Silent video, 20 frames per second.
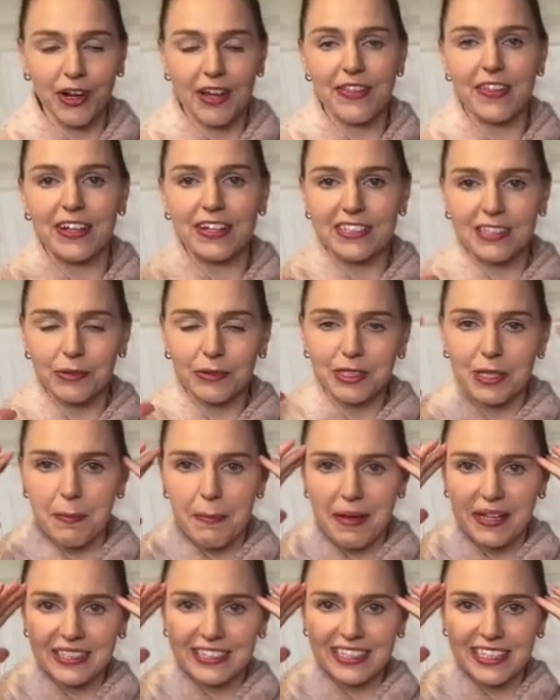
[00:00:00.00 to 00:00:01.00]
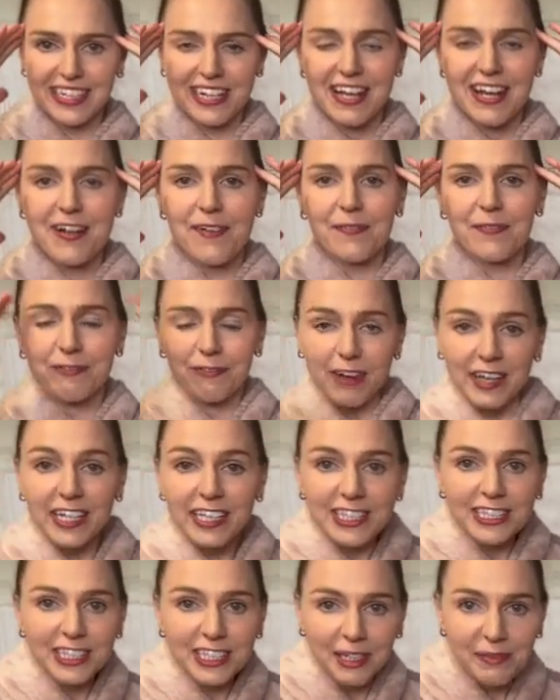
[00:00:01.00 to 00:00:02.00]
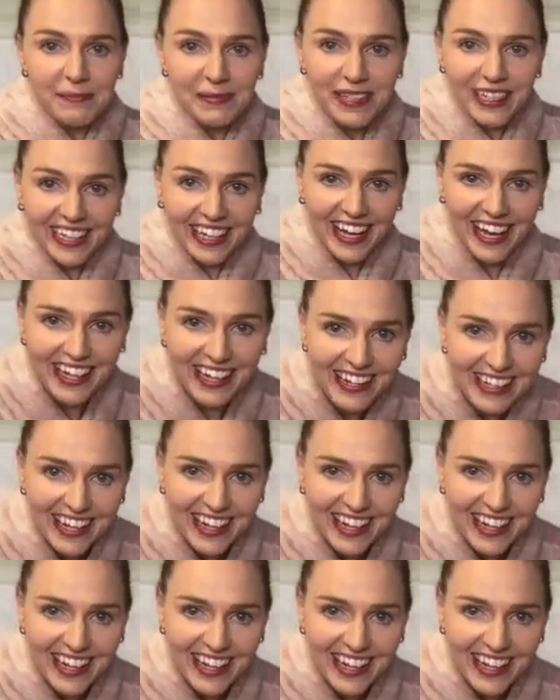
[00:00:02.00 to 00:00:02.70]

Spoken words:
I think because I wasn't mentally ready to jump in again.